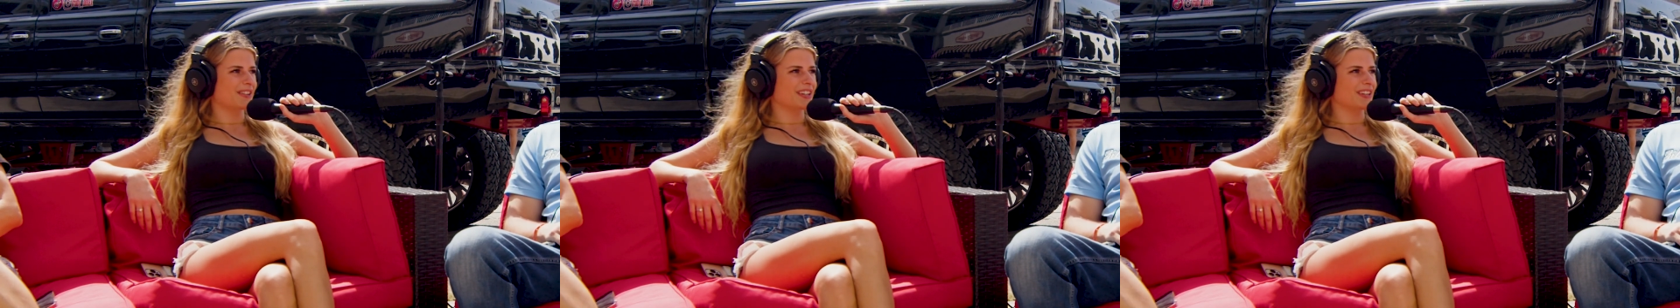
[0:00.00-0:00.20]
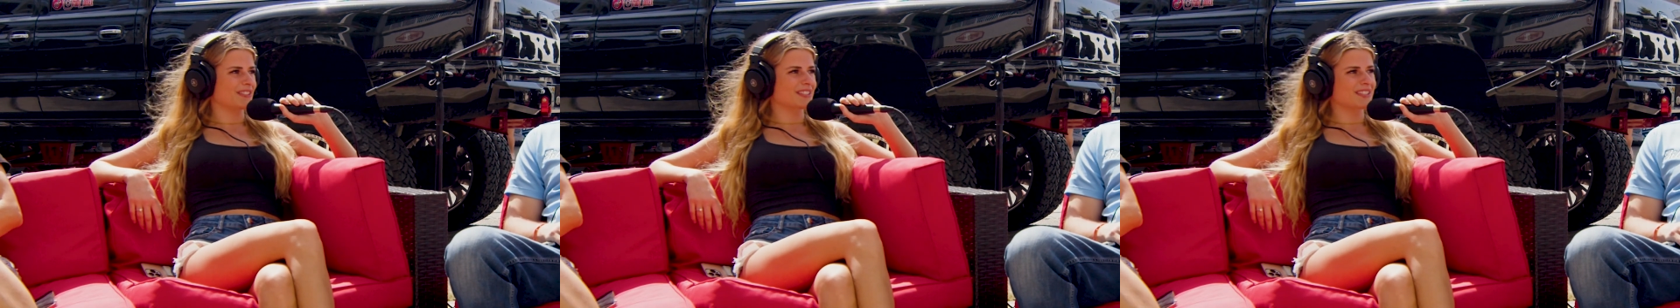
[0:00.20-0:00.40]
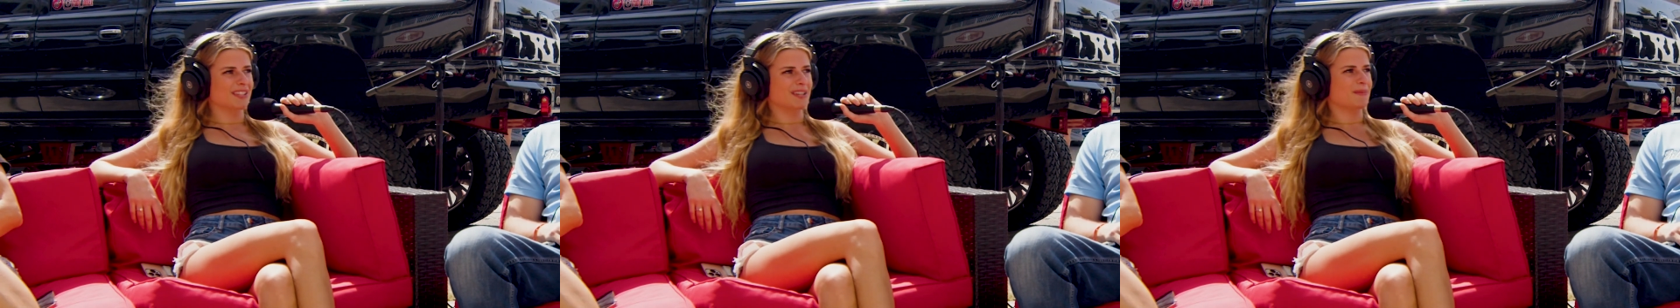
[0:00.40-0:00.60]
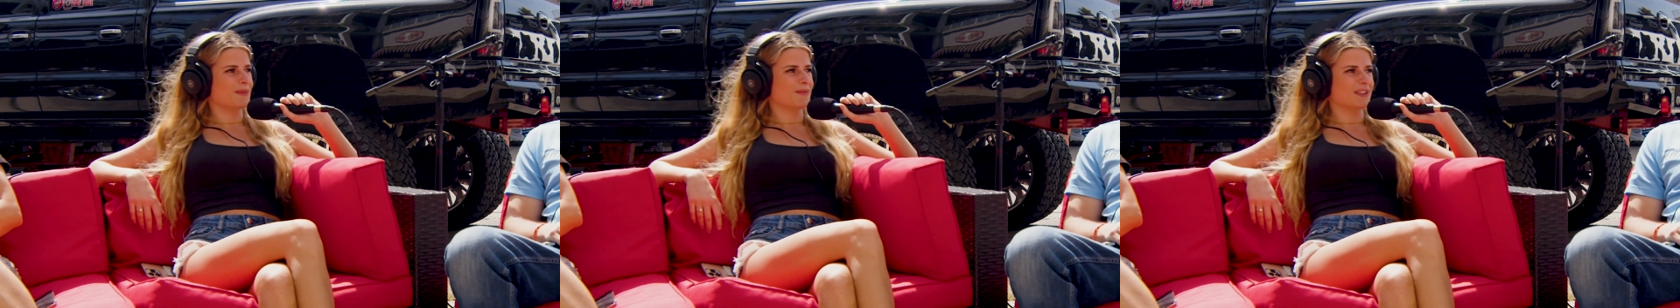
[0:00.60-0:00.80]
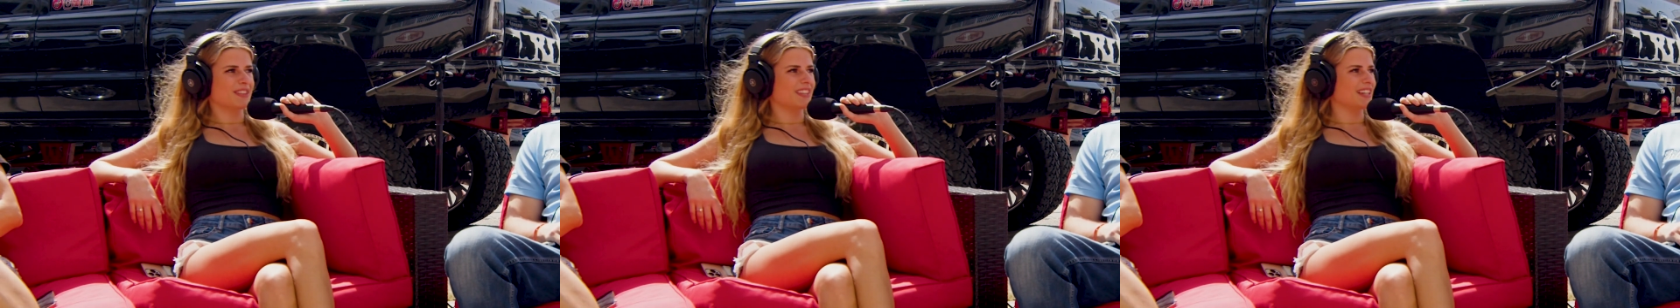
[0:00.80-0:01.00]
here
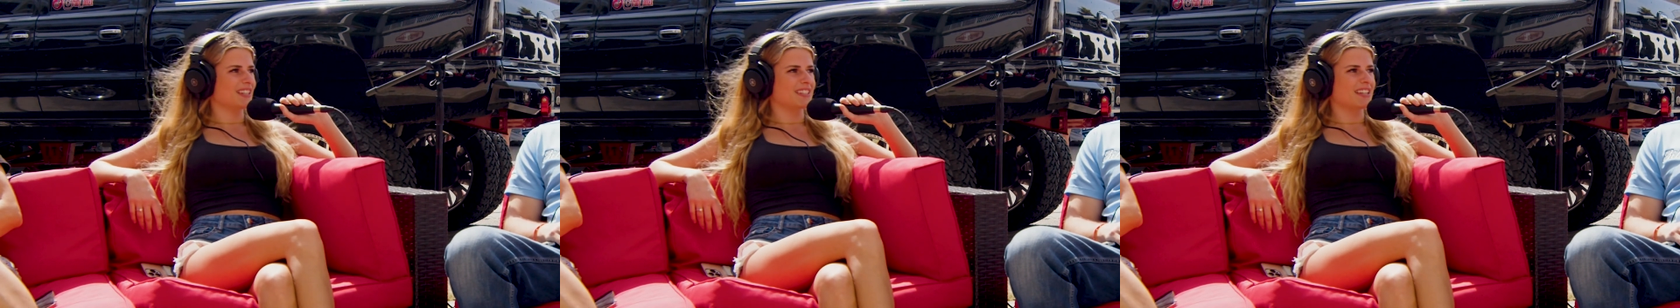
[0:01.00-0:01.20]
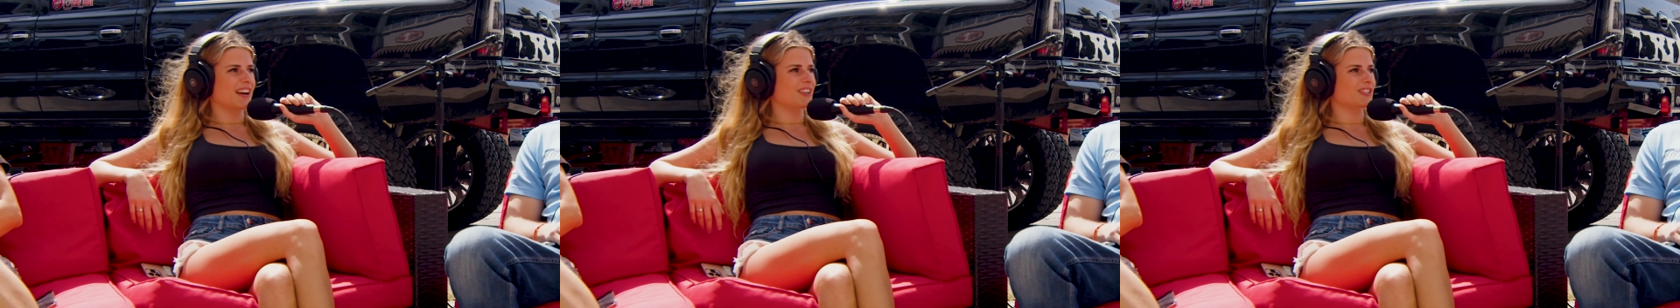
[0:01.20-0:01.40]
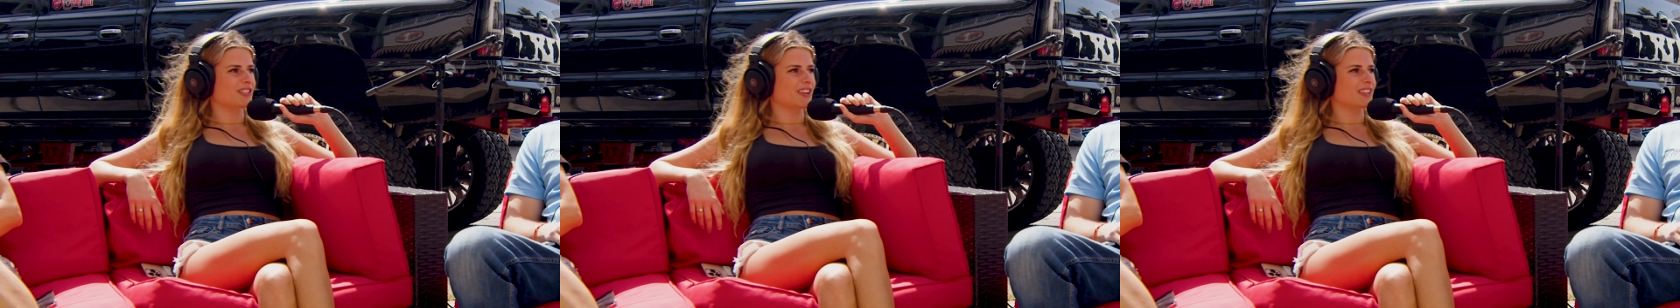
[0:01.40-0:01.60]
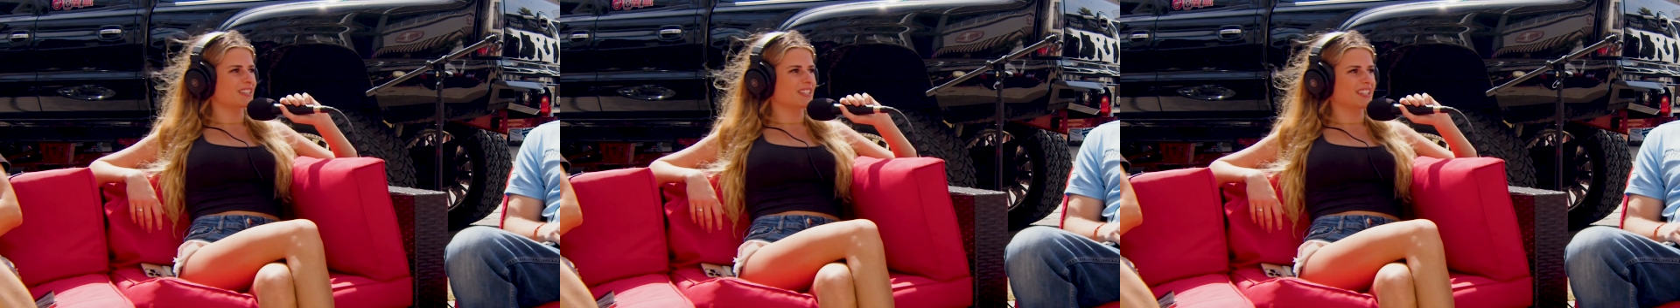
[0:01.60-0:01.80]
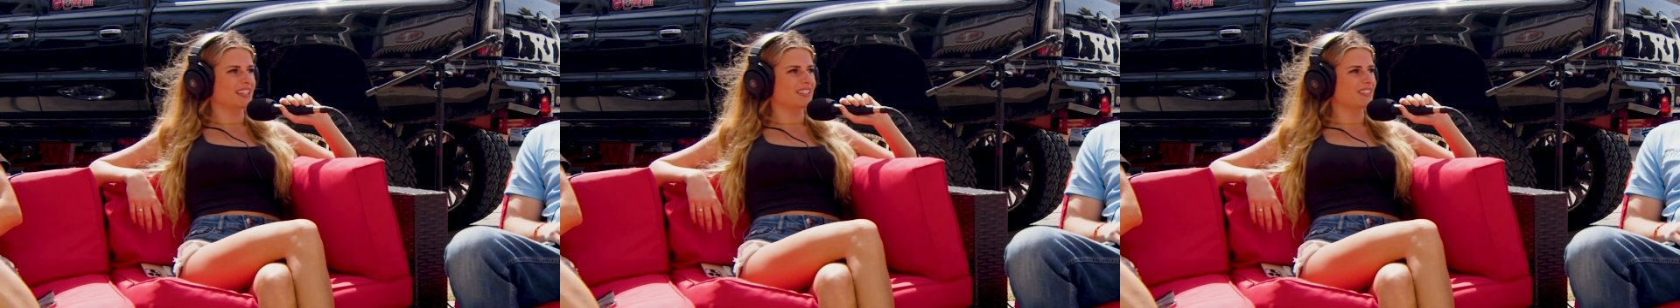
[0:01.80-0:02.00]
sleeping with the entire truck scene.